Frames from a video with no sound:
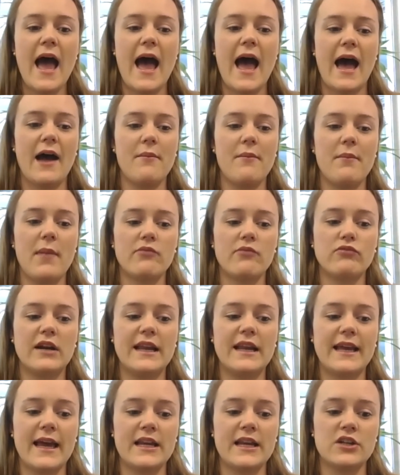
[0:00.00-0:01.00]
um, and
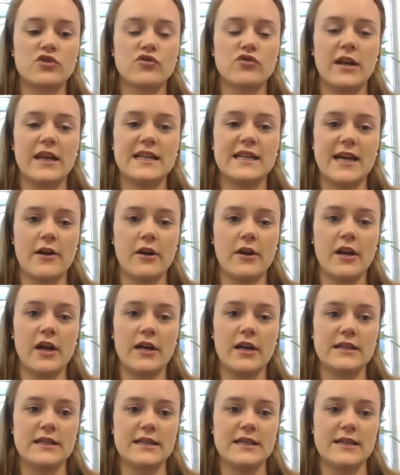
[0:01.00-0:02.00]
really getting drilling down and
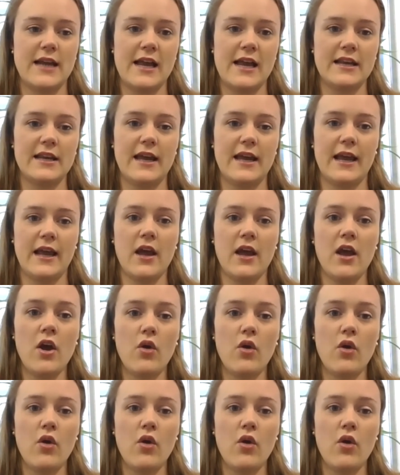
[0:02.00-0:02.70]
understanding